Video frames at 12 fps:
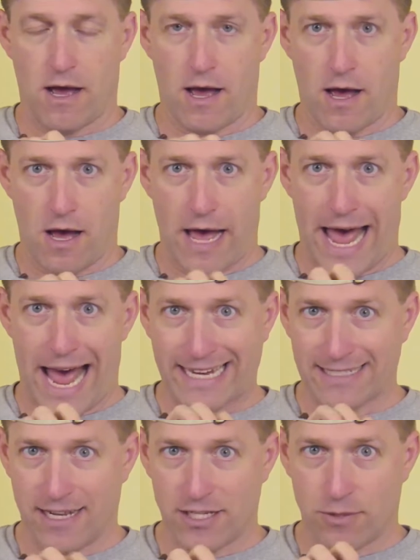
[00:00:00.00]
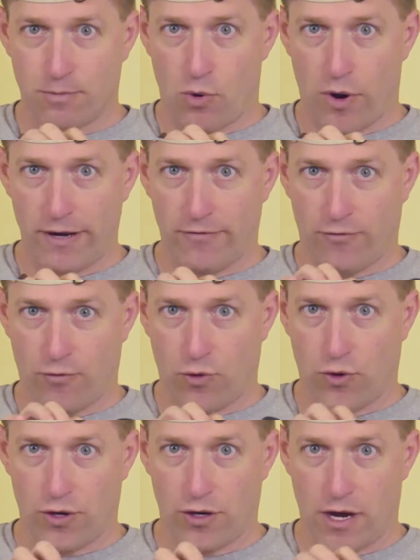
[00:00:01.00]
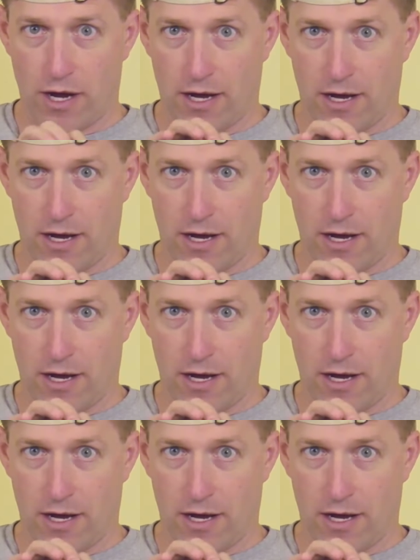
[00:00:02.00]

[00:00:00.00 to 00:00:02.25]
access point for